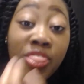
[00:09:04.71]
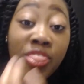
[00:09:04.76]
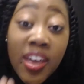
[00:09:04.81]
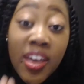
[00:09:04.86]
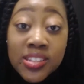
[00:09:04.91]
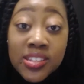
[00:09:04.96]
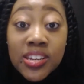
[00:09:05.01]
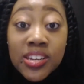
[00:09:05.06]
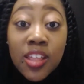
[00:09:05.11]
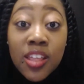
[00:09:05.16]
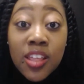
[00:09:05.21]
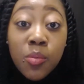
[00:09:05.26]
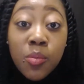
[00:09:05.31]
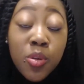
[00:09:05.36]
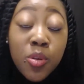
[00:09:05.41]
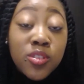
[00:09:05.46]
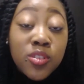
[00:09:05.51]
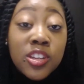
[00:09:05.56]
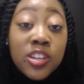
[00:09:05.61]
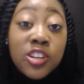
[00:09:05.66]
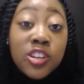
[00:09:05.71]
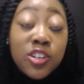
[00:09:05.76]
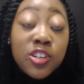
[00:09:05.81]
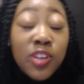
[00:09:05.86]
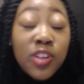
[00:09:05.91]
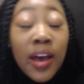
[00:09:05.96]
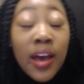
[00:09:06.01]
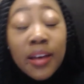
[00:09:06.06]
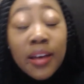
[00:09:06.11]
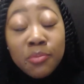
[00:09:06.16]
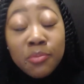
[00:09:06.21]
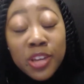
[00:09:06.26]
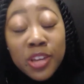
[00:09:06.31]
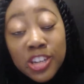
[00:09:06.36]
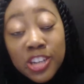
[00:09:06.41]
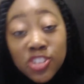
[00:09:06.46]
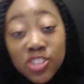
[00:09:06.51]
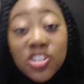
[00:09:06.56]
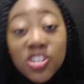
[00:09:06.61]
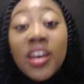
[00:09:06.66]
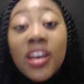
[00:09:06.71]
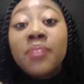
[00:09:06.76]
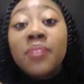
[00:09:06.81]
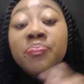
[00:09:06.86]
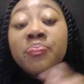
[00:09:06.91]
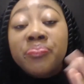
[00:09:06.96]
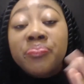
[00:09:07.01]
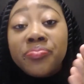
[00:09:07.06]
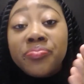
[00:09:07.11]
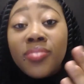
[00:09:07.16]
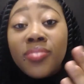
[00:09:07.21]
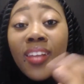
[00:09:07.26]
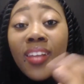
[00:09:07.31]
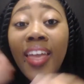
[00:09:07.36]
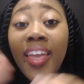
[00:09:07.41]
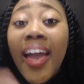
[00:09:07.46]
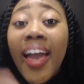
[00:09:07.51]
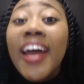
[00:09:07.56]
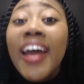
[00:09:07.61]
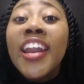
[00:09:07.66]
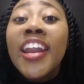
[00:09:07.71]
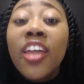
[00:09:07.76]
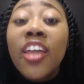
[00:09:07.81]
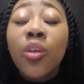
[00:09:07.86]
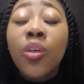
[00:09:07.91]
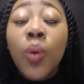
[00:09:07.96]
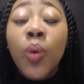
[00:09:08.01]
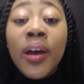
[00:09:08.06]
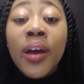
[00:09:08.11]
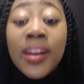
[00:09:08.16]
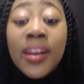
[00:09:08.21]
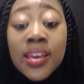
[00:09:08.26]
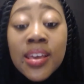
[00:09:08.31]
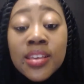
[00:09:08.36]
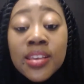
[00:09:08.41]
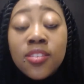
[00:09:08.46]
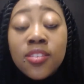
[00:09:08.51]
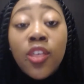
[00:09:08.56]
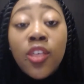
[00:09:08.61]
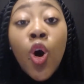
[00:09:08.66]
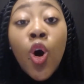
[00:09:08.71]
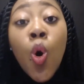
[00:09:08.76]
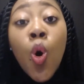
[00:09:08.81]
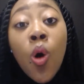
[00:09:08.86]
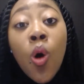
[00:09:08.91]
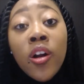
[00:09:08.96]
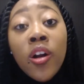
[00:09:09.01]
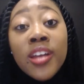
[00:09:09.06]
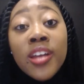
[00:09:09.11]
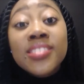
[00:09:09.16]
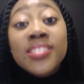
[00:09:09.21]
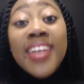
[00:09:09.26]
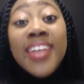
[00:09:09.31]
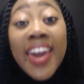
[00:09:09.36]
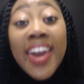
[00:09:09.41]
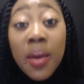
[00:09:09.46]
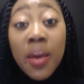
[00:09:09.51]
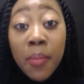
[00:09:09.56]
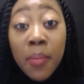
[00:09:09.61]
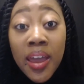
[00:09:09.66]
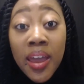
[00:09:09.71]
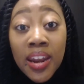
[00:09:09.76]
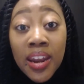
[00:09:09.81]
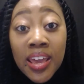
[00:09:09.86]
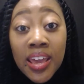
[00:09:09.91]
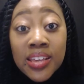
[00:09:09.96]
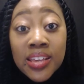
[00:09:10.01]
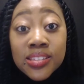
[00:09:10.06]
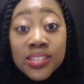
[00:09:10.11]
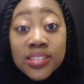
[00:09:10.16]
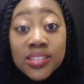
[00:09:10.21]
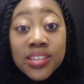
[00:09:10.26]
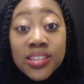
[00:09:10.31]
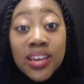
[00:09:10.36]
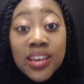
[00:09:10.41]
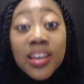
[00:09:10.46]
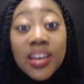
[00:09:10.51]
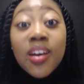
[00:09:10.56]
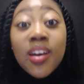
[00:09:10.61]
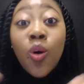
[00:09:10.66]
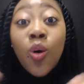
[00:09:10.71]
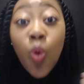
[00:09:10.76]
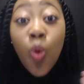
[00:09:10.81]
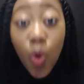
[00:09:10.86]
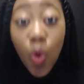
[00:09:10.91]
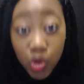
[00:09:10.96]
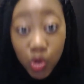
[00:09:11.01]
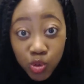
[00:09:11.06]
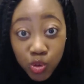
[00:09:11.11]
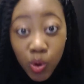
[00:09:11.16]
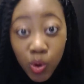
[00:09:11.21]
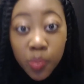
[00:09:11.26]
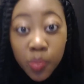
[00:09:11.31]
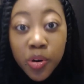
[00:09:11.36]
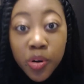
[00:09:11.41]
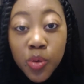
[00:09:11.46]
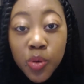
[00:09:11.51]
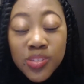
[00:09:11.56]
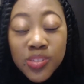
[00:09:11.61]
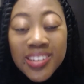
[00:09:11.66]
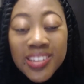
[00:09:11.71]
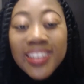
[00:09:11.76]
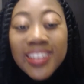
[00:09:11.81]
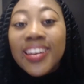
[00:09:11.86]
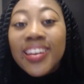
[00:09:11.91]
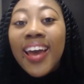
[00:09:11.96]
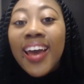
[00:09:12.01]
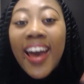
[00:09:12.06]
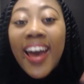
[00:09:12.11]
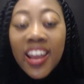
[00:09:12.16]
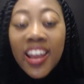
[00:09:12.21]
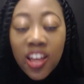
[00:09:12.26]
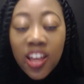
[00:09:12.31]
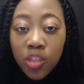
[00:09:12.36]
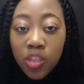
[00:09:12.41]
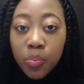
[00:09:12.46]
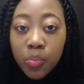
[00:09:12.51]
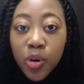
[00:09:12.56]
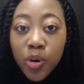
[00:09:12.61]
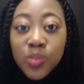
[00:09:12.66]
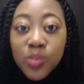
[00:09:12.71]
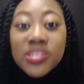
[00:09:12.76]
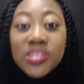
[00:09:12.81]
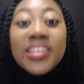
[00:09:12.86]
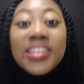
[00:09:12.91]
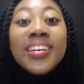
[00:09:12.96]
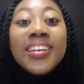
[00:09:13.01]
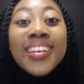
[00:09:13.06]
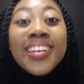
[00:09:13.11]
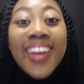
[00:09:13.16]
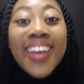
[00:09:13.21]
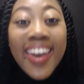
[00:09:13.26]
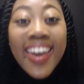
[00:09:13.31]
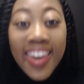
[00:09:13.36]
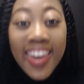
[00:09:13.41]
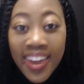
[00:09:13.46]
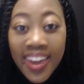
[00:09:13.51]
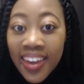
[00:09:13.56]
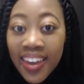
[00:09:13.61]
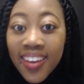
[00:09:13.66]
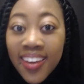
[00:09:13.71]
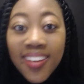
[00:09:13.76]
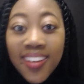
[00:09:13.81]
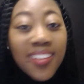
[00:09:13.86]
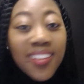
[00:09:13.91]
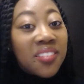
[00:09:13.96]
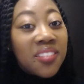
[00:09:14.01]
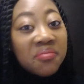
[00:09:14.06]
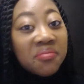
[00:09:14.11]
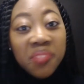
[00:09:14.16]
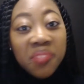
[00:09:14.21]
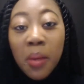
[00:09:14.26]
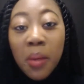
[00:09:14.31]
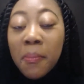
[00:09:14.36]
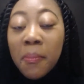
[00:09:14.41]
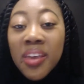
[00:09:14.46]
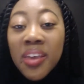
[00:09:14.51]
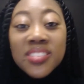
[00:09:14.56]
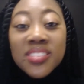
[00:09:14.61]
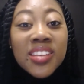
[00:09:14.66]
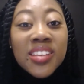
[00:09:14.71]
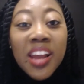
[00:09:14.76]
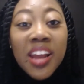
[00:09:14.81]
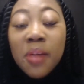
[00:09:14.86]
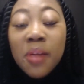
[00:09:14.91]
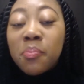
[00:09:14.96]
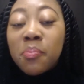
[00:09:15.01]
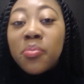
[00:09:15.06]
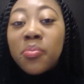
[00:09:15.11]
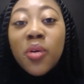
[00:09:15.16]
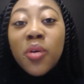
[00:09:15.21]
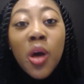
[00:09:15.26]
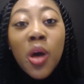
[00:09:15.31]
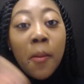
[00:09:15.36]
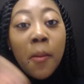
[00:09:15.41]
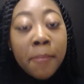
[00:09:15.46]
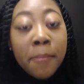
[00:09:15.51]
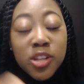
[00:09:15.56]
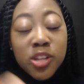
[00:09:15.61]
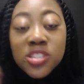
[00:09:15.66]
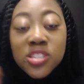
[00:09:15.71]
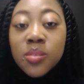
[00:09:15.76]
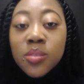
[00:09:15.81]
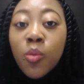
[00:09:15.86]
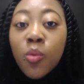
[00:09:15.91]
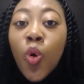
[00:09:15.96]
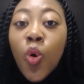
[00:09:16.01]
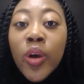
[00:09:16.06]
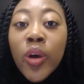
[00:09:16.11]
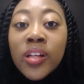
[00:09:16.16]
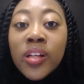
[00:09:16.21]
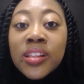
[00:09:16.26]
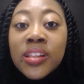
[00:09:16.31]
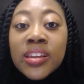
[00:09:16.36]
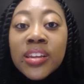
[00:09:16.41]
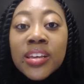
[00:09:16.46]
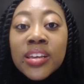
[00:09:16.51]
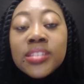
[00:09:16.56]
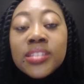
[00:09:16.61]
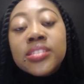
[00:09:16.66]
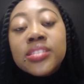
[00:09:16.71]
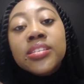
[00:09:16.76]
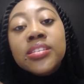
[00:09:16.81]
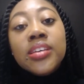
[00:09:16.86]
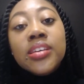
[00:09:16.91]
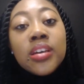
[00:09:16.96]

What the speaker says: that's another protein conditioner. Another one is the ORS hair mayonnaise. Also a protein, another protein, egg, mix it up, put some oil in it,